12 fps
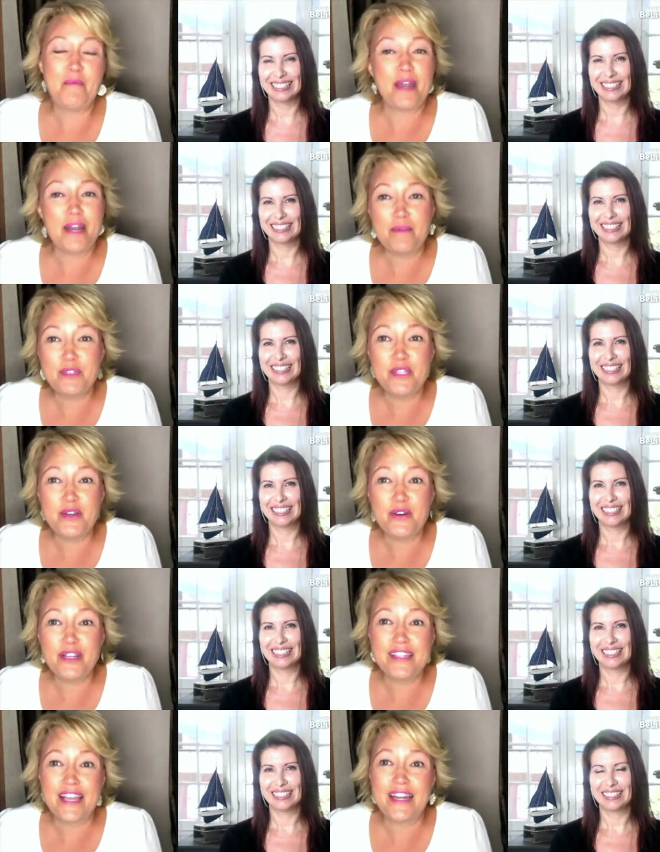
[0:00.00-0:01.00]
Speaker 1: but I'm so
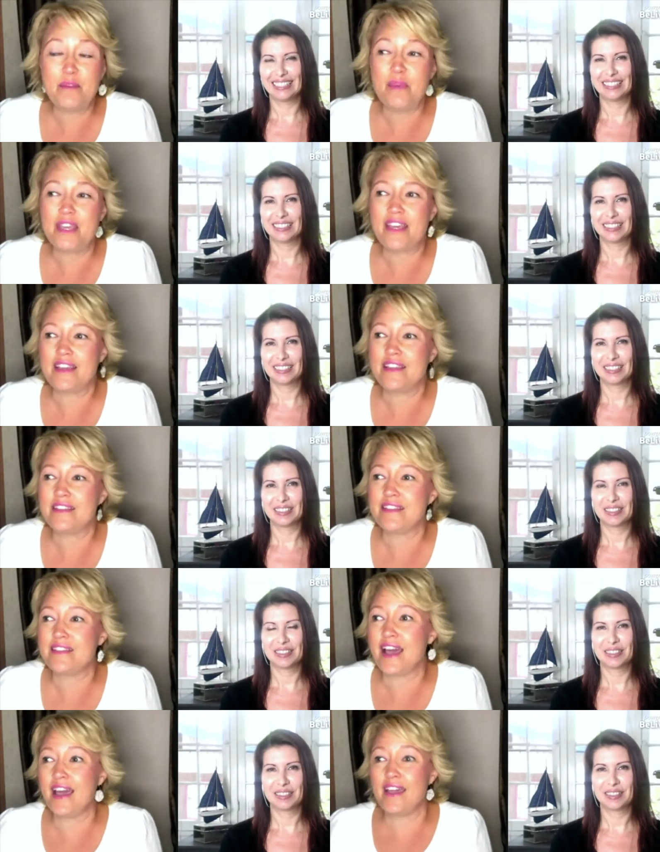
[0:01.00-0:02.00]
excited because
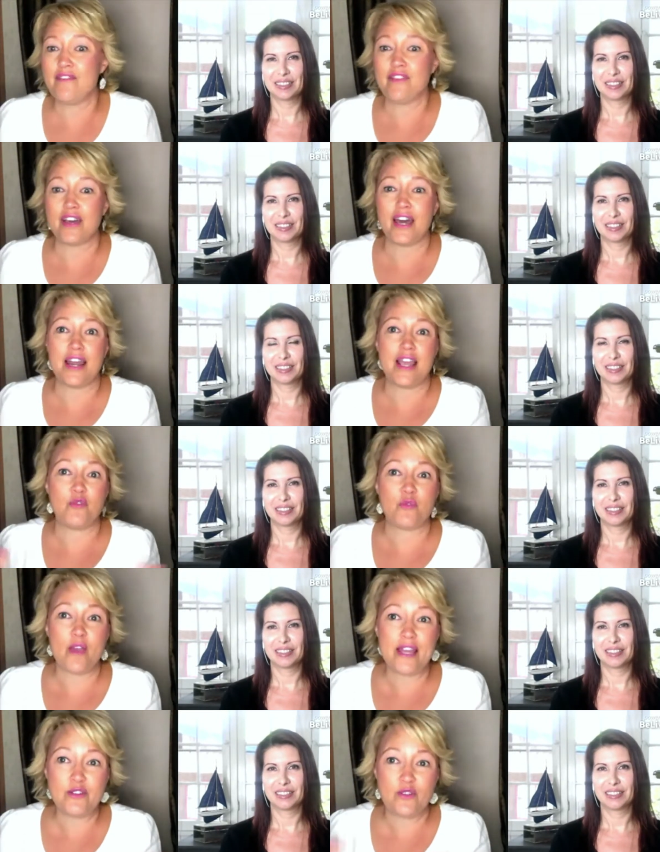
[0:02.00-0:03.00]
I've got a
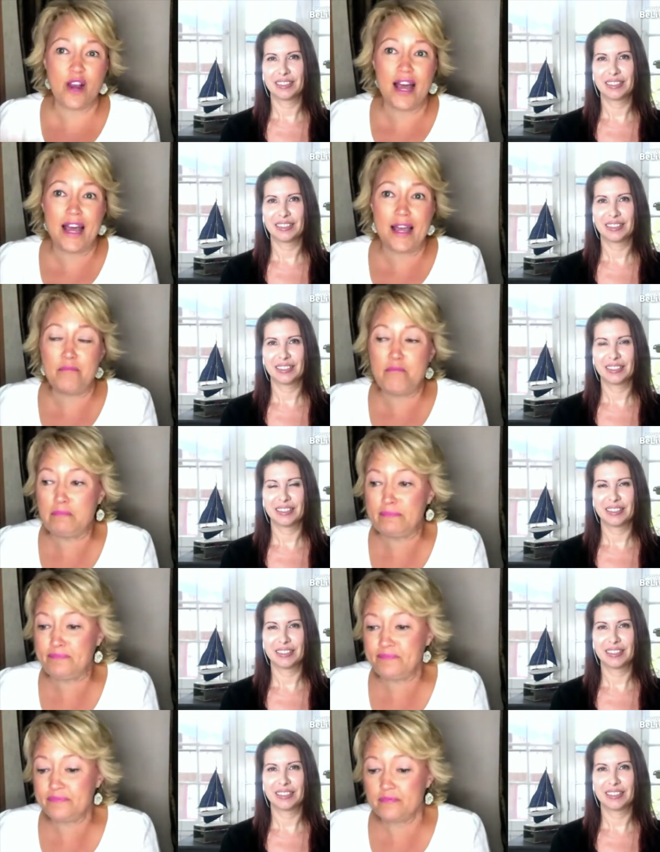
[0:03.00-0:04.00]
great tribe
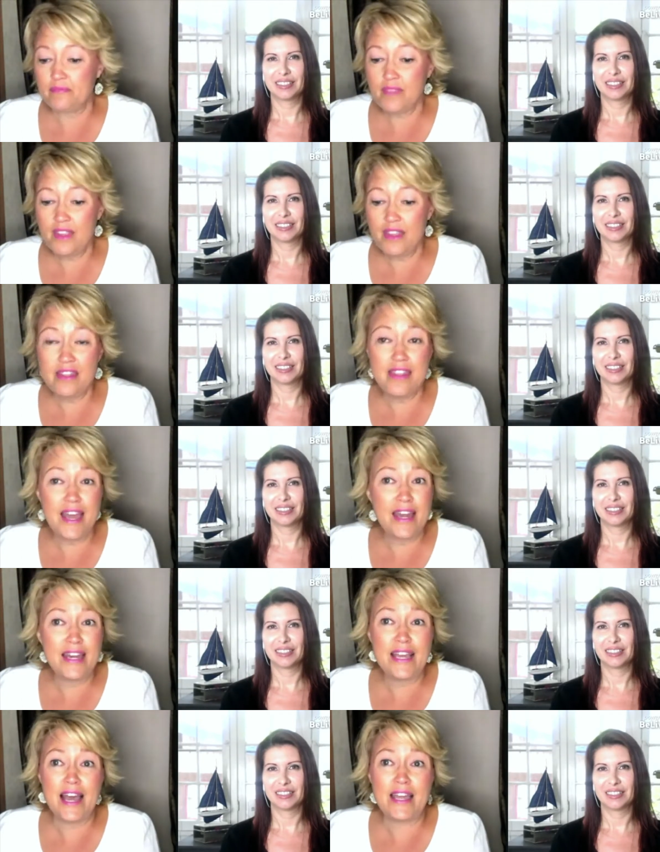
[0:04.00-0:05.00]
that
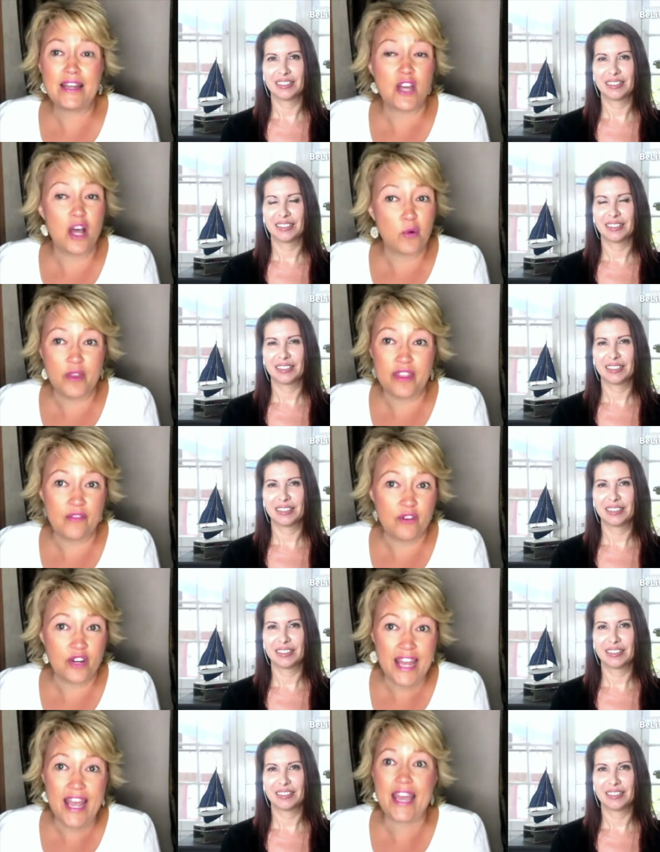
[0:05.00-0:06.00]
I talk with every
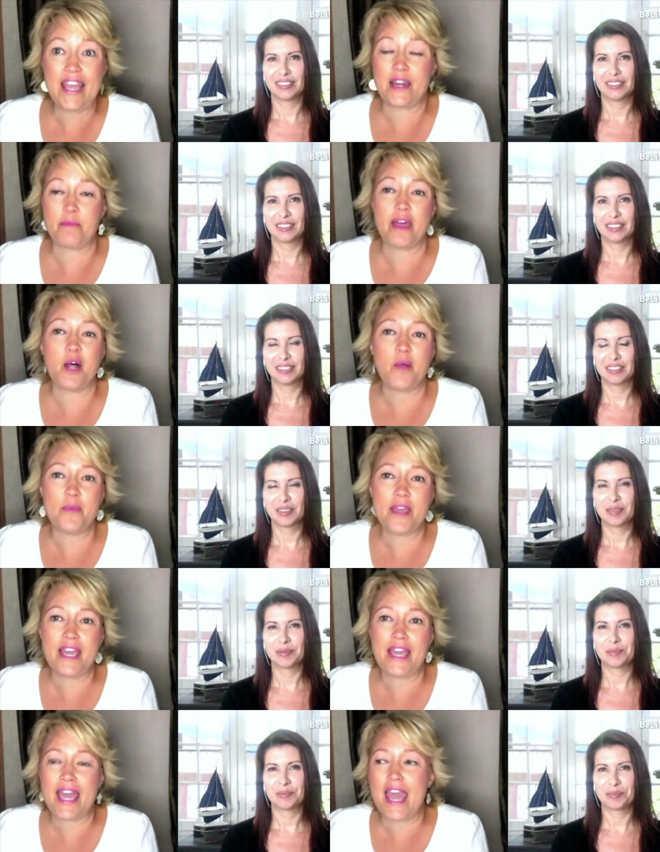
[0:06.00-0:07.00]
day and I'm
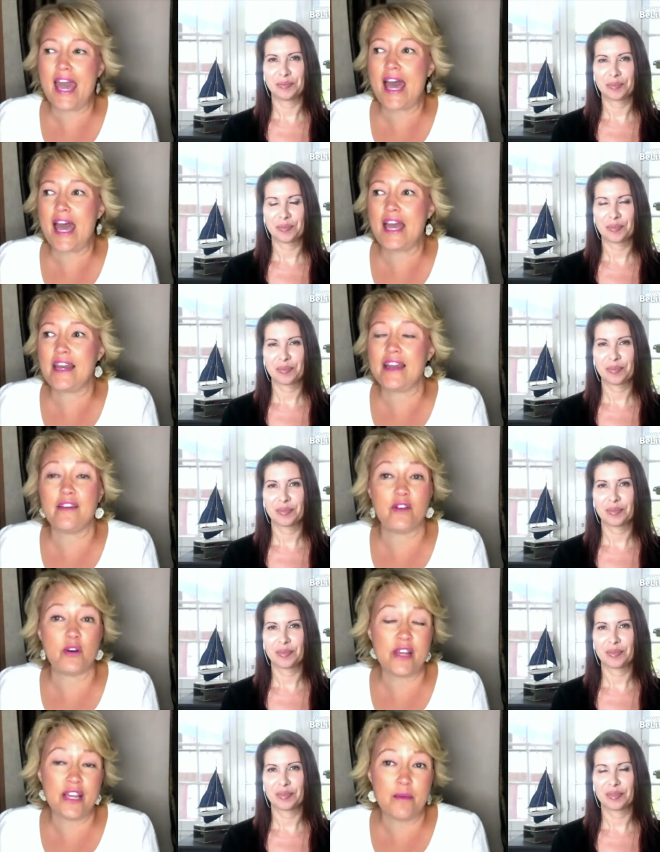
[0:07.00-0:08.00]
helping and I've
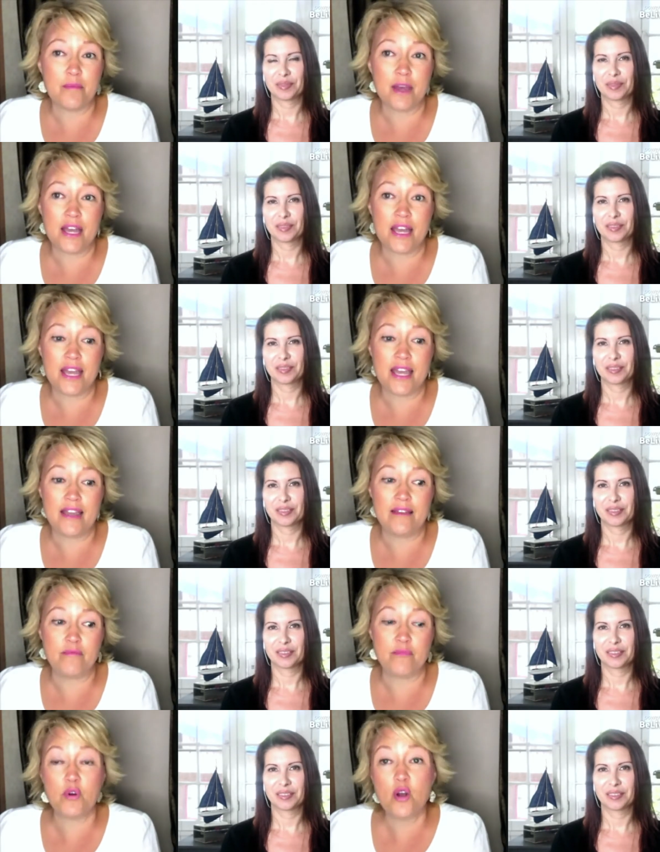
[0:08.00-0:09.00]
already got my
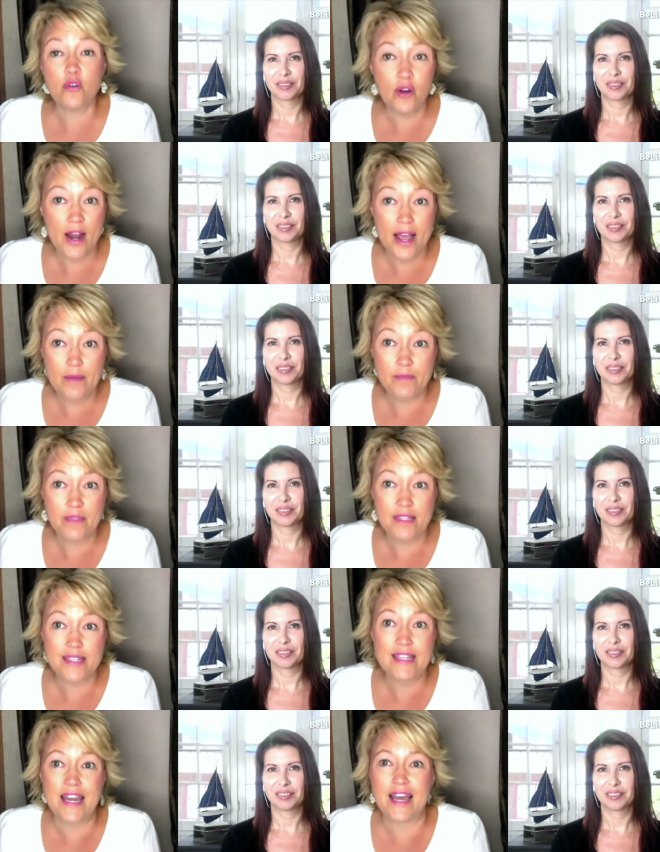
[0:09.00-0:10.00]
program
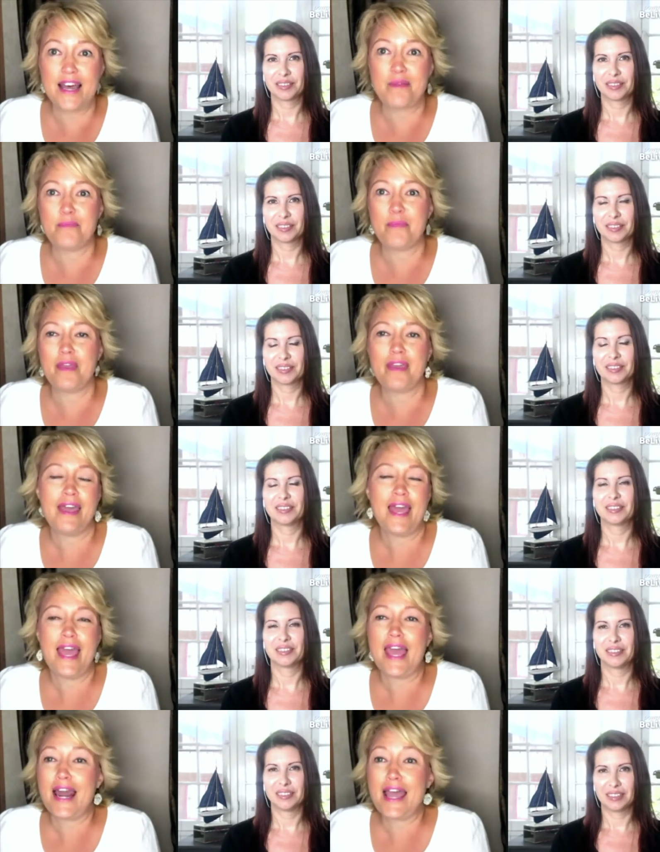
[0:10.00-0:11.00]
set up
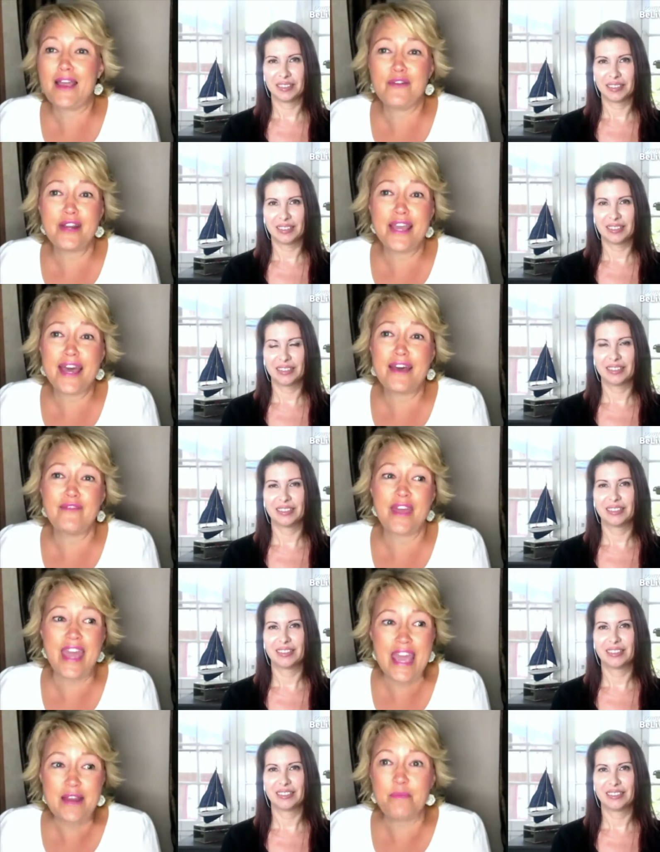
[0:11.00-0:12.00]
and I already have
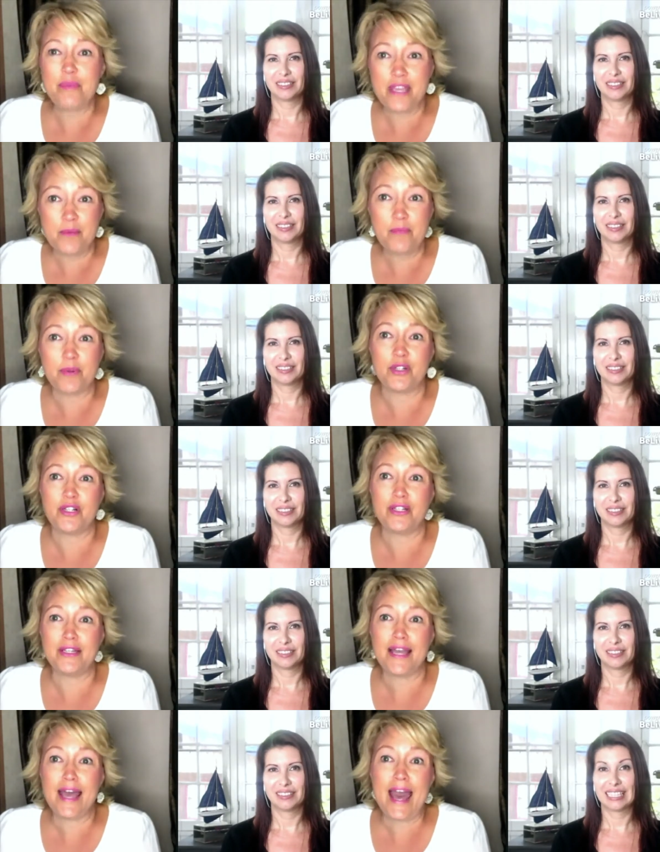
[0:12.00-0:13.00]
eight people
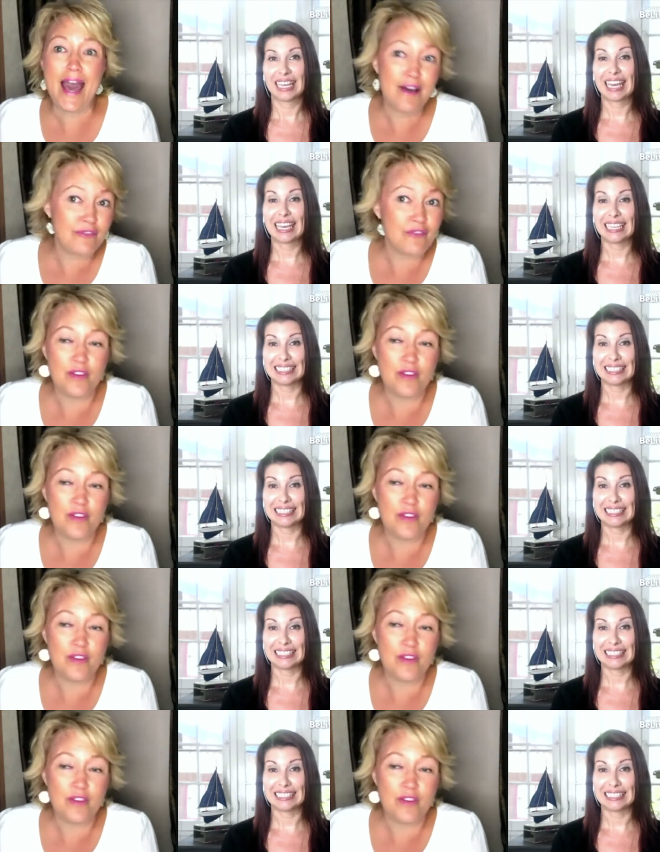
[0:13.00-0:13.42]
half of